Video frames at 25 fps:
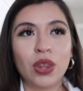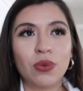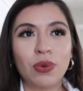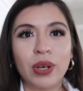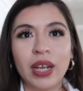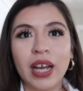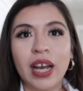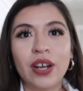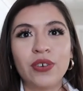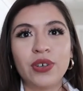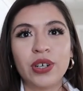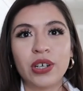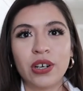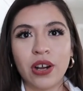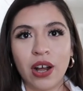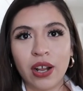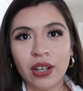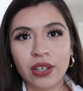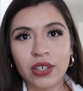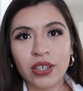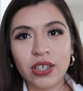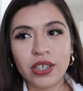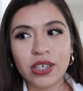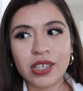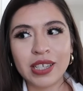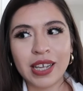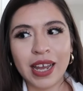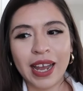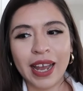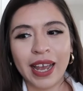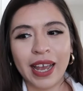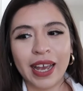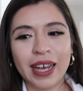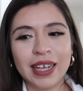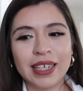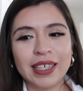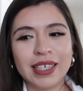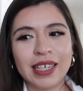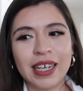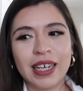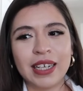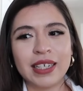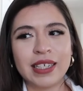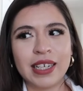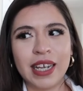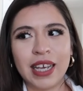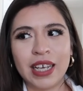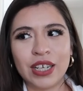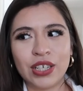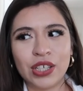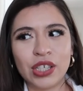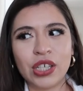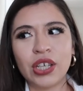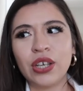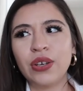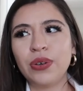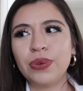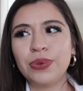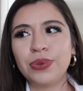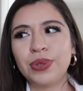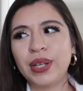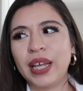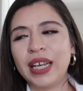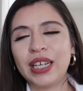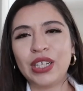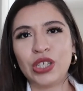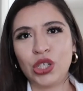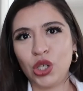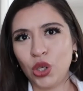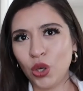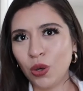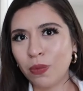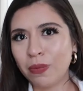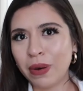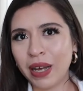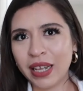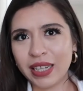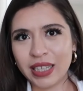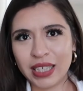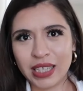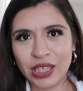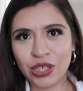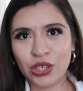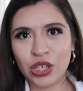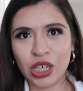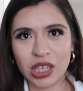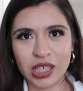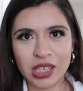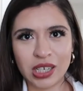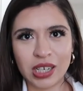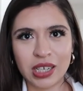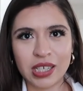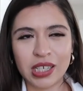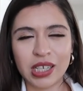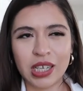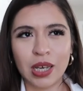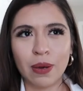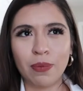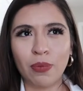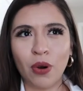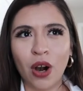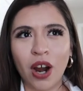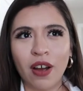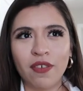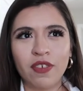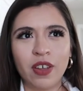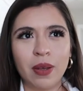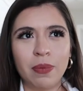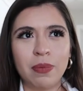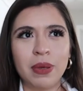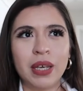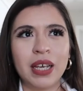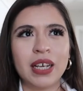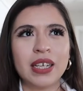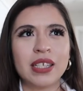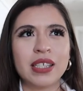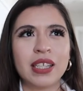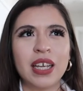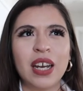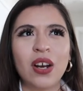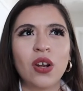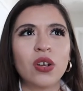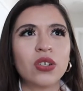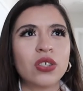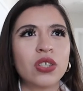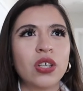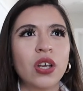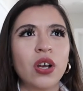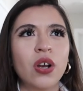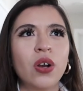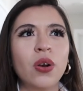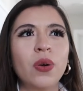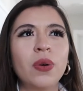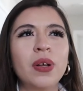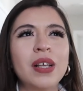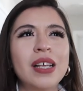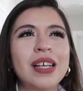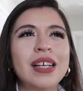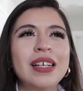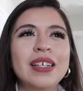$300 and it takes you like 2 months just to see a profit, because then also